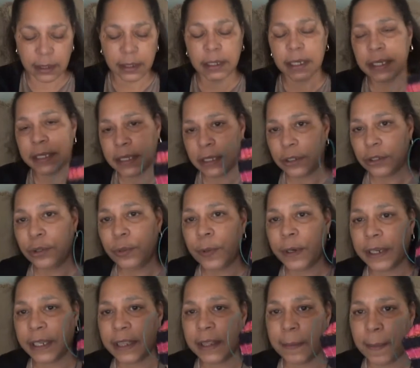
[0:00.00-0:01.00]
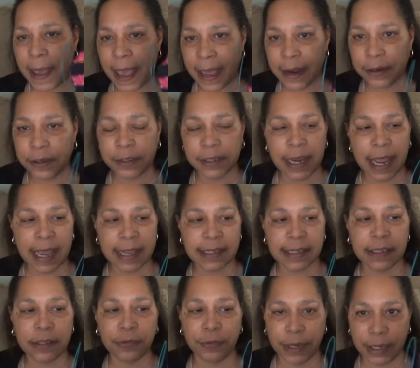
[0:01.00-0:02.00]
continue working the pattern
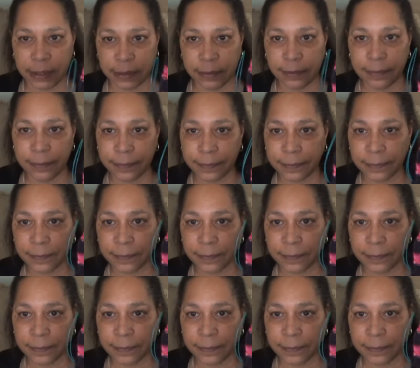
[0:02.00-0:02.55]
as it's written